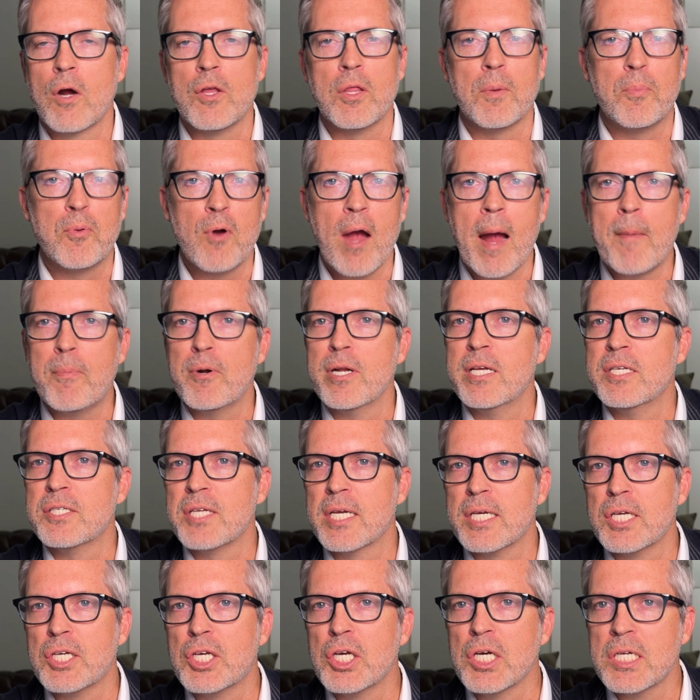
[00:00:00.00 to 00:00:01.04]
Are the properties
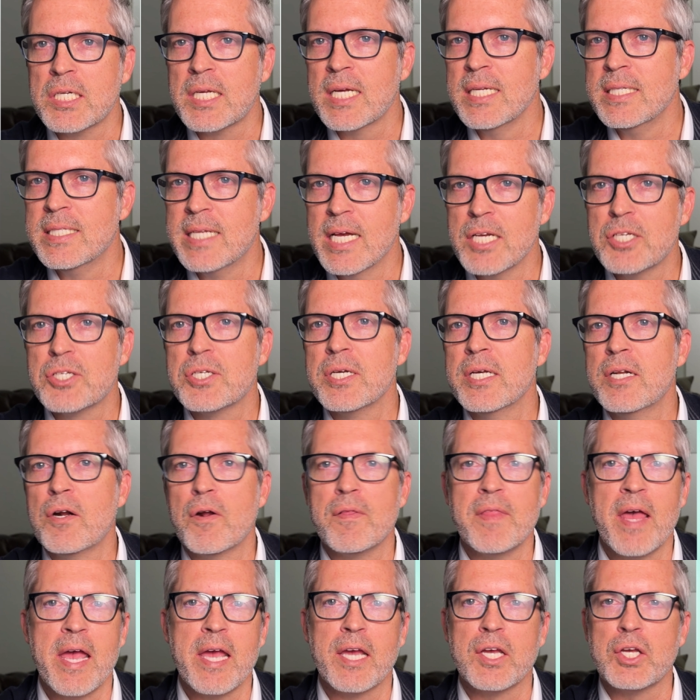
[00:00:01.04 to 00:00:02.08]
in good condition? Are
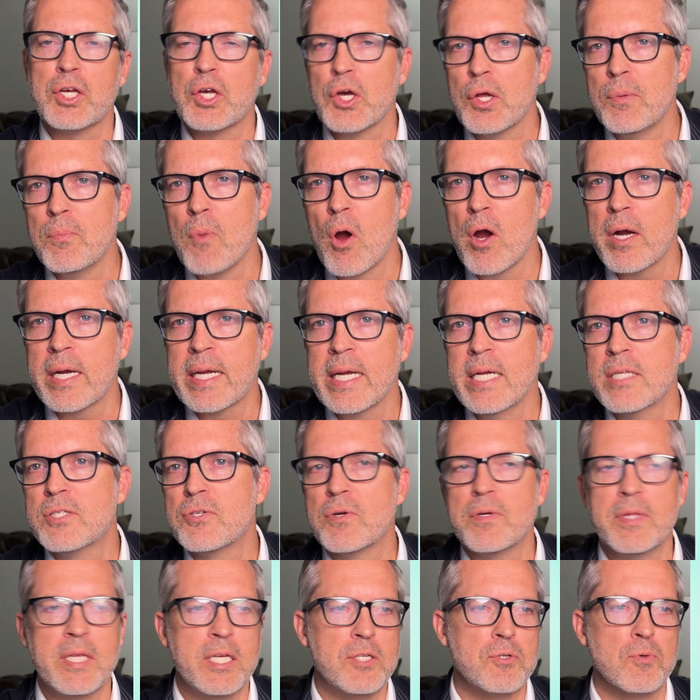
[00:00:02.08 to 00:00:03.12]
they in good markets? Or
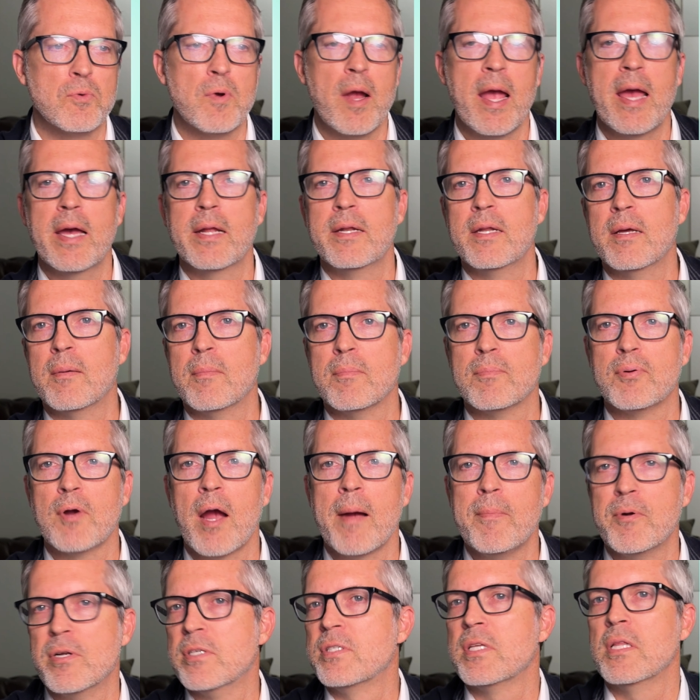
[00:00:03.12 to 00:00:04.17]
are these random
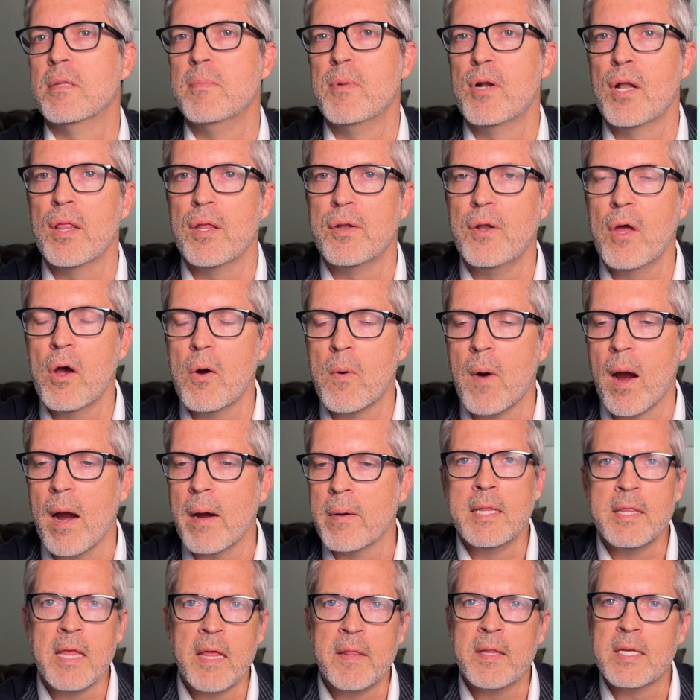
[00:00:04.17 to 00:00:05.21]
properties in the middle of nowhere?
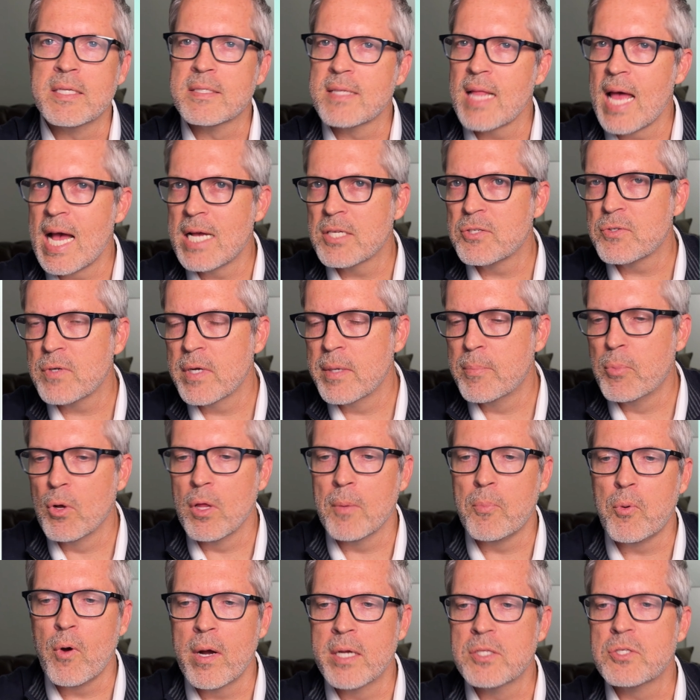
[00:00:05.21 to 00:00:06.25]
And then these last three bullet
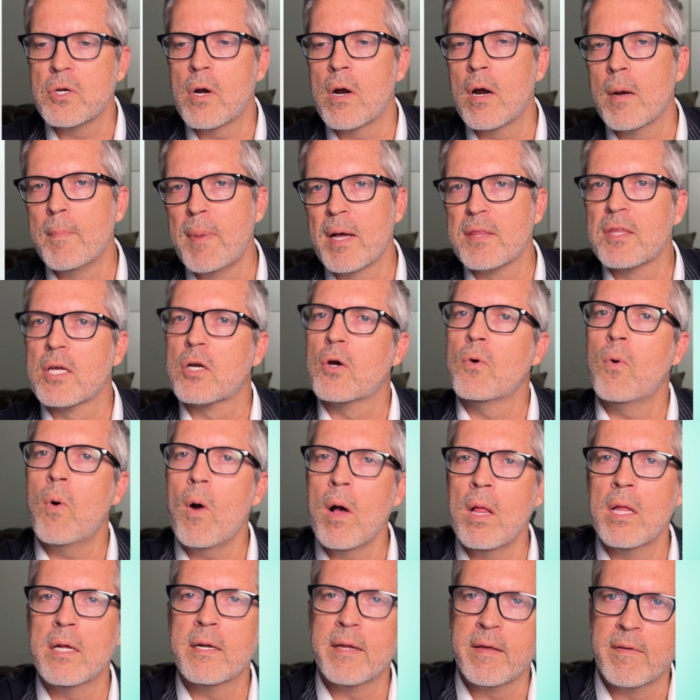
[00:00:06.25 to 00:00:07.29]
points are about the
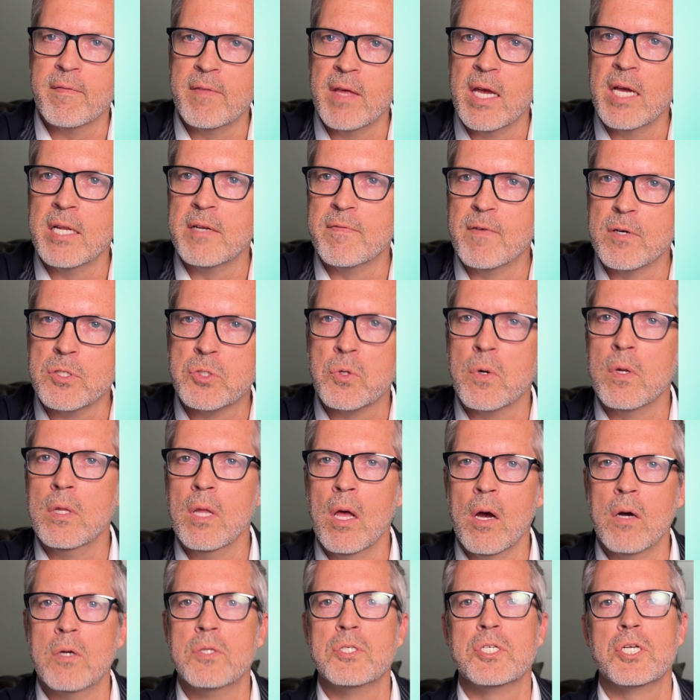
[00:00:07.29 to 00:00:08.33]
quality of the individual
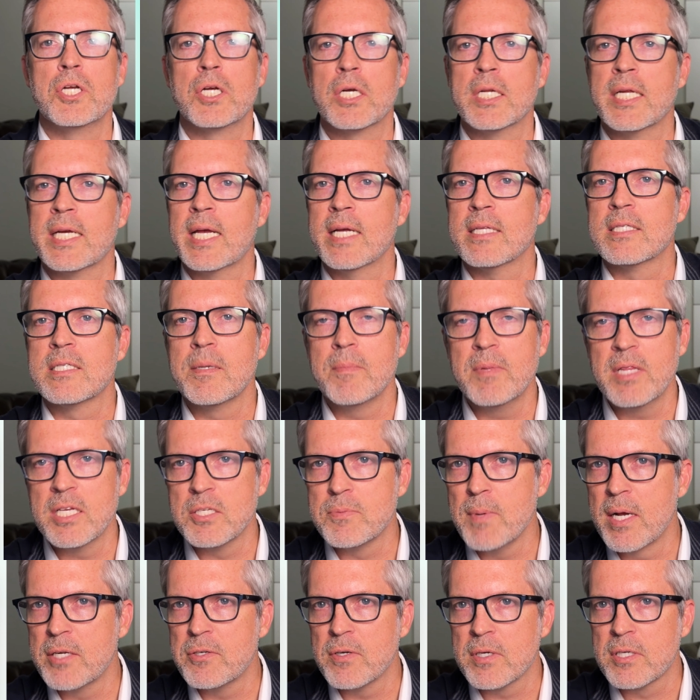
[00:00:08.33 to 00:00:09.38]
loans. And you're going to get some of these
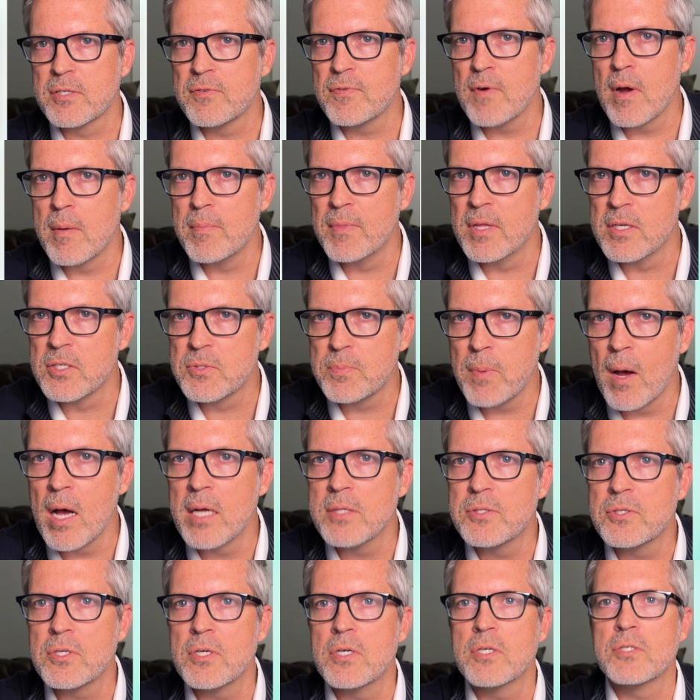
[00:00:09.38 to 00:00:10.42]
metrics from the
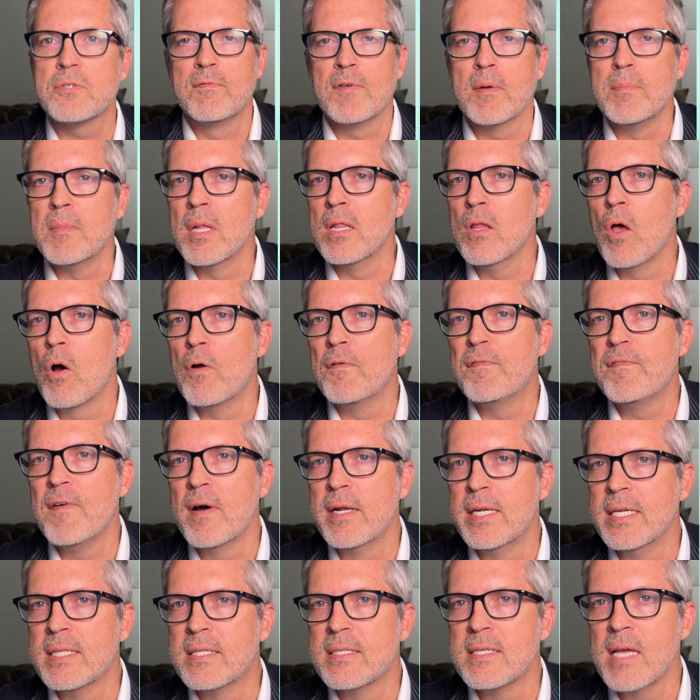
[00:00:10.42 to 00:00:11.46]
sponsors, from the loan
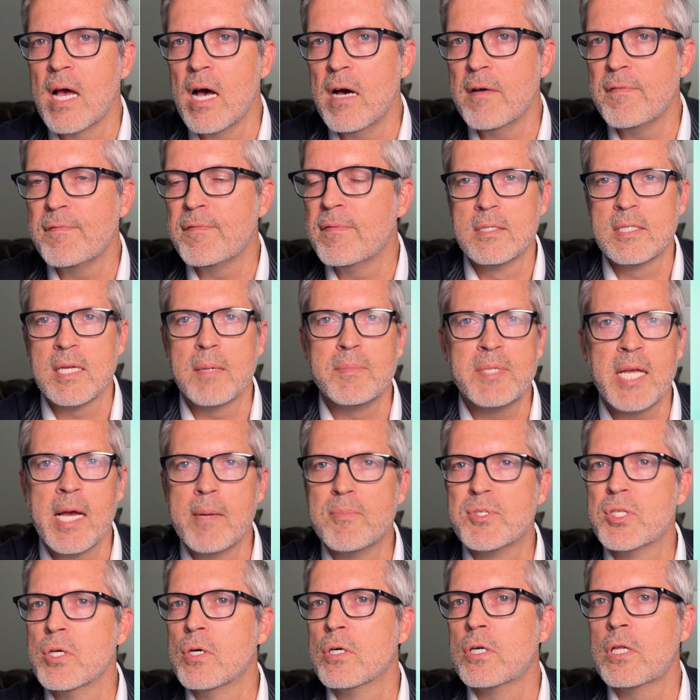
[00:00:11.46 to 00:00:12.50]
fund itself.
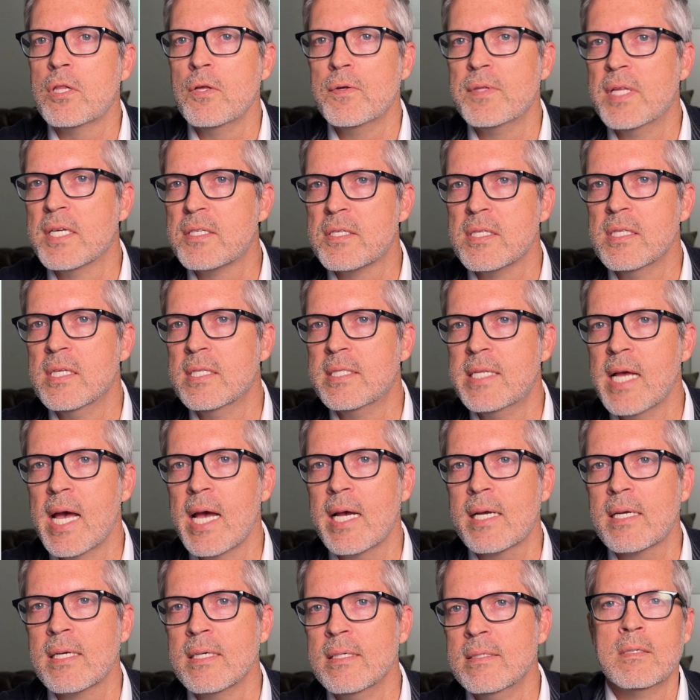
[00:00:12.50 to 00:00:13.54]
Sometimes they'll include this in the
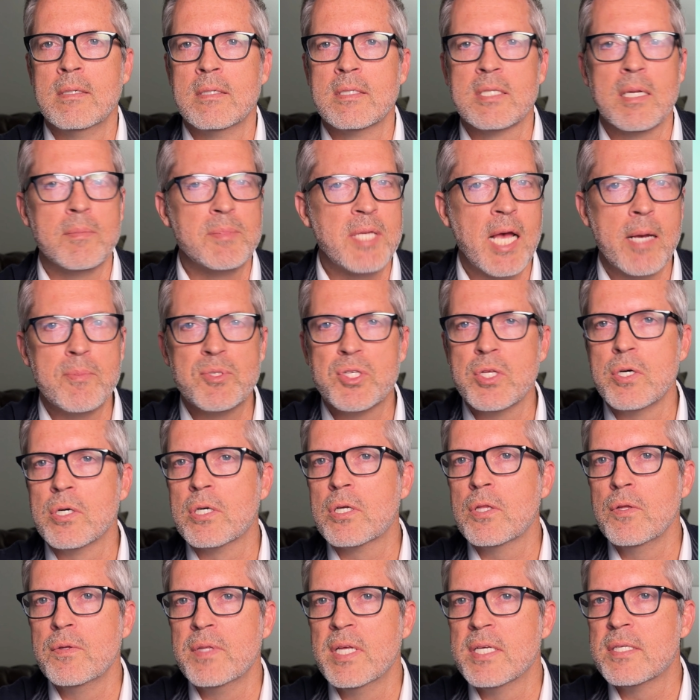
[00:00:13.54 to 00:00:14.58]
deck. Sometimes they'll
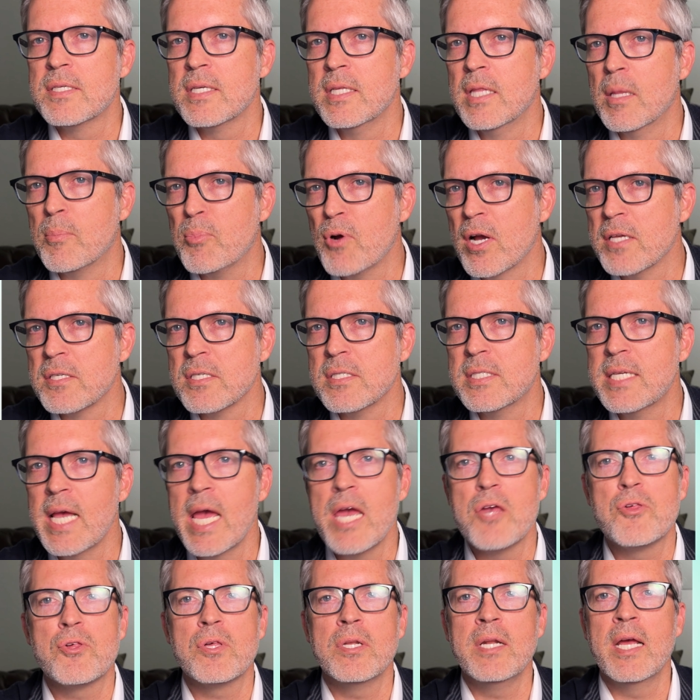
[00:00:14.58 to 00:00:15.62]
include this in the
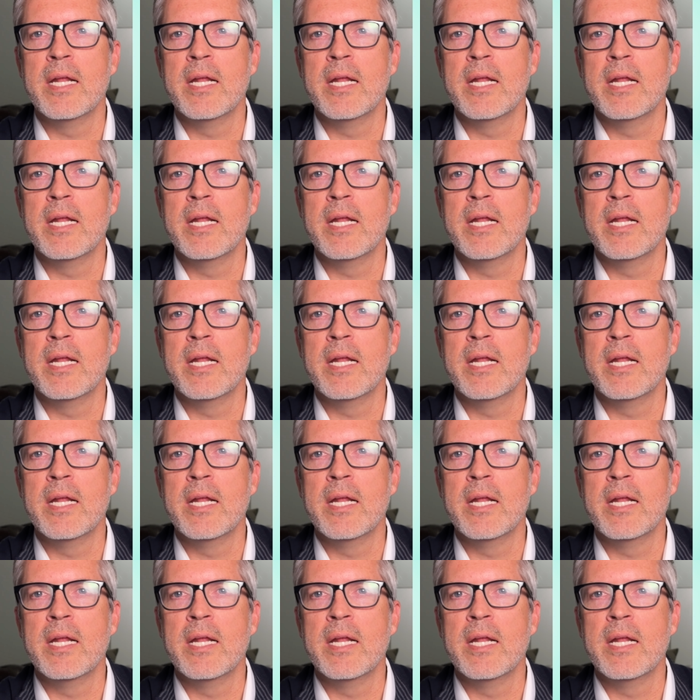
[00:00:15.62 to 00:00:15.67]
presentation